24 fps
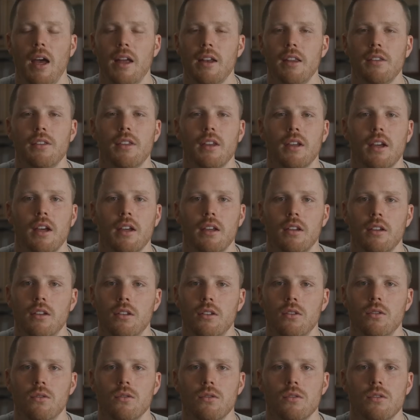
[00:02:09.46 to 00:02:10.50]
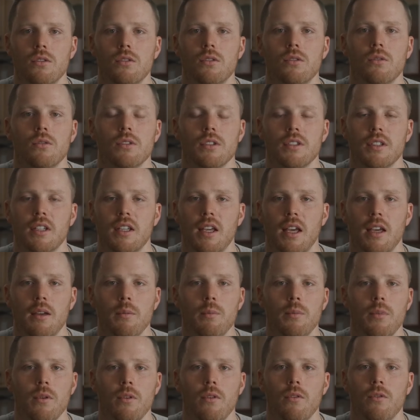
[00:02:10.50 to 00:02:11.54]
anything I could use to escape
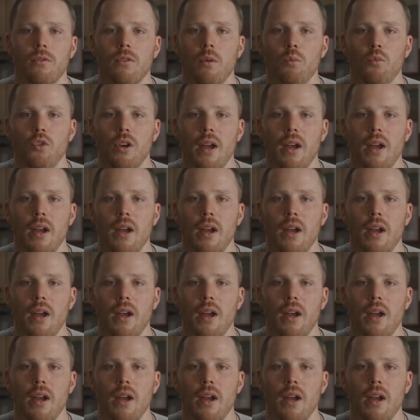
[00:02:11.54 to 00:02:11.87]
from